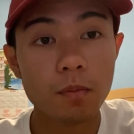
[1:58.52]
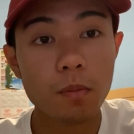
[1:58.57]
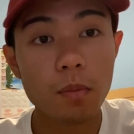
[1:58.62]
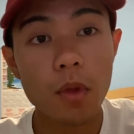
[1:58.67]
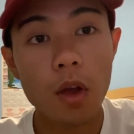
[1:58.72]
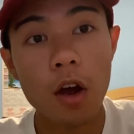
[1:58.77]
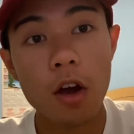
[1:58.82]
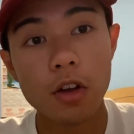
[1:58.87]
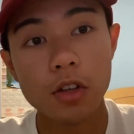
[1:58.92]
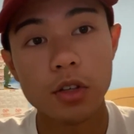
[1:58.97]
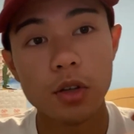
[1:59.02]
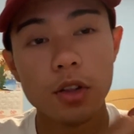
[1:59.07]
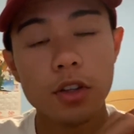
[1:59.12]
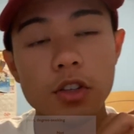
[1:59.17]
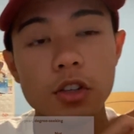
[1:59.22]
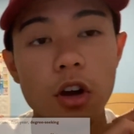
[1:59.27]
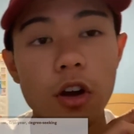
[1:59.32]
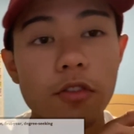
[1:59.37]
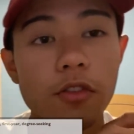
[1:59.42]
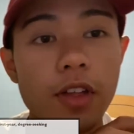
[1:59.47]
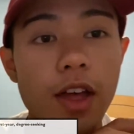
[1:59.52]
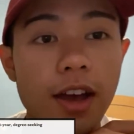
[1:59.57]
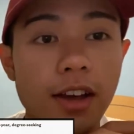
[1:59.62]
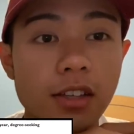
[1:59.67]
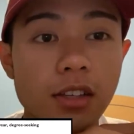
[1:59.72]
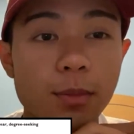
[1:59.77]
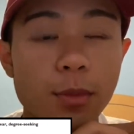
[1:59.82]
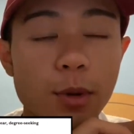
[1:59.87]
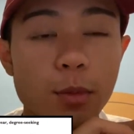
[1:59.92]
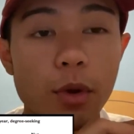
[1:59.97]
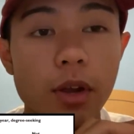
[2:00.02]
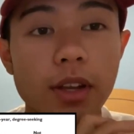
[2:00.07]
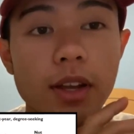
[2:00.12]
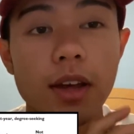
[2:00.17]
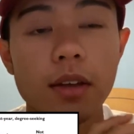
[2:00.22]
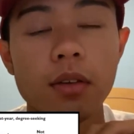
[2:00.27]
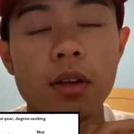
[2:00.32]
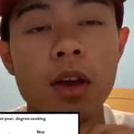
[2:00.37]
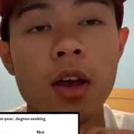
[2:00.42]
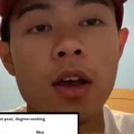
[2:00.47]
All right, so let's start off with the academic
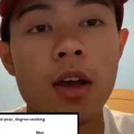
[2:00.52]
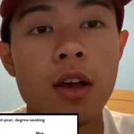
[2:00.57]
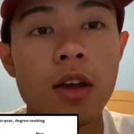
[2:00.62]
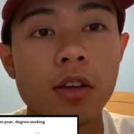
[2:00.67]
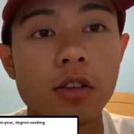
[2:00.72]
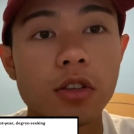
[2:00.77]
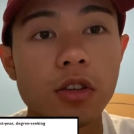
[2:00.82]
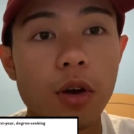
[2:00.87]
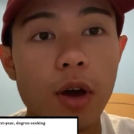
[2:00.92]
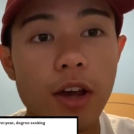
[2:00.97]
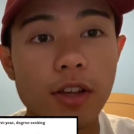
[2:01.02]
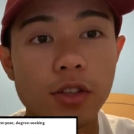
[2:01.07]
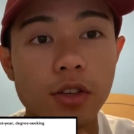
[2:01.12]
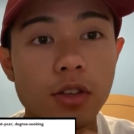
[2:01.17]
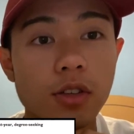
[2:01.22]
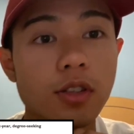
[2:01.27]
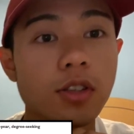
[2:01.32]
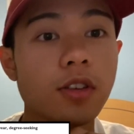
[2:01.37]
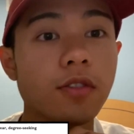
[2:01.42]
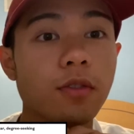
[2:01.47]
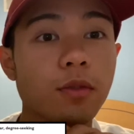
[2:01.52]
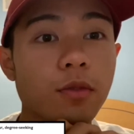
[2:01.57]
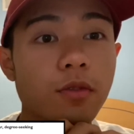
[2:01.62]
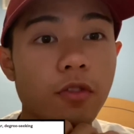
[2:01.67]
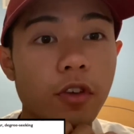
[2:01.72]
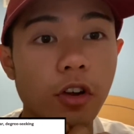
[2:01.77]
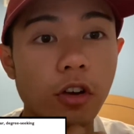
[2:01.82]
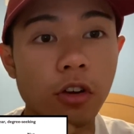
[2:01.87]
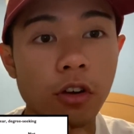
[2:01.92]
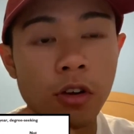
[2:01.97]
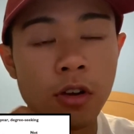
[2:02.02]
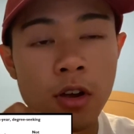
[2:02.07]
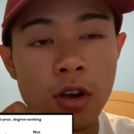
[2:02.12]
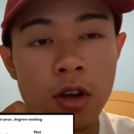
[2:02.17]
breakdown. So as you can see from the figure,